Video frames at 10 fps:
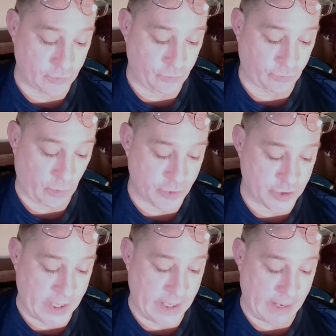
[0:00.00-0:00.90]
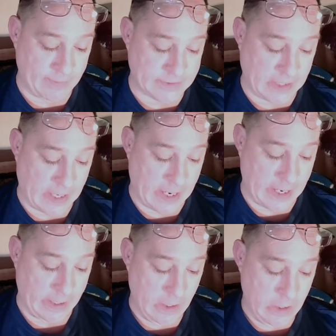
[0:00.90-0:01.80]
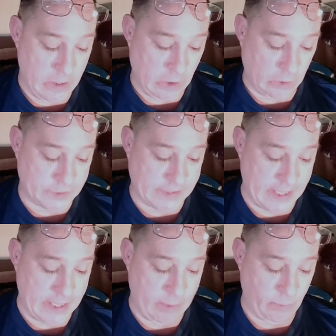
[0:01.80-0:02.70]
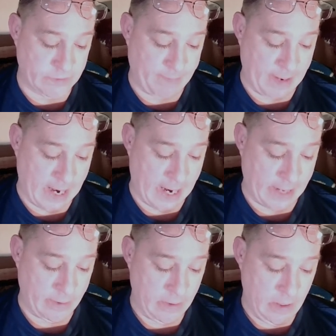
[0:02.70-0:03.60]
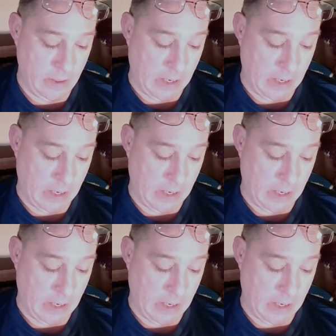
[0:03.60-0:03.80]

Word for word: to throw shade on this guy or say he was bad.